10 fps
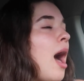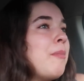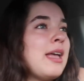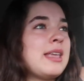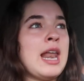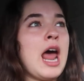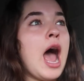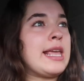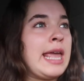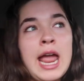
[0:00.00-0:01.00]
like,
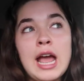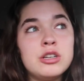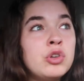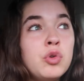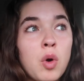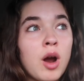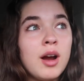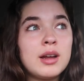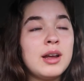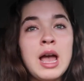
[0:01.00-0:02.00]
I can't do
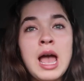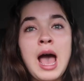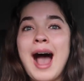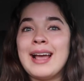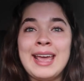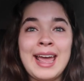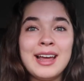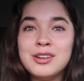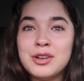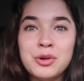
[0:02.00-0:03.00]
work, I
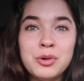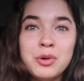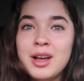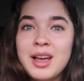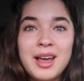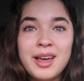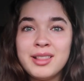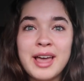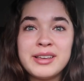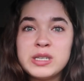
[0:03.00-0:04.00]
can't do,
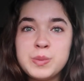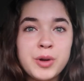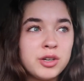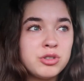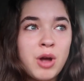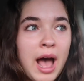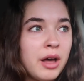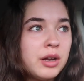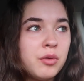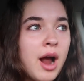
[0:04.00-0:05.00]
like,
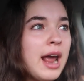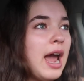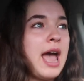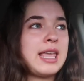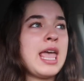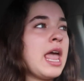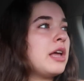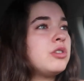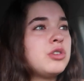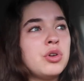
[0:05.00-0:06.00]
spirituality right, I
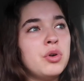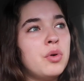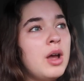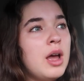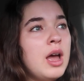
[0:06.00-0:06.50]
can't do,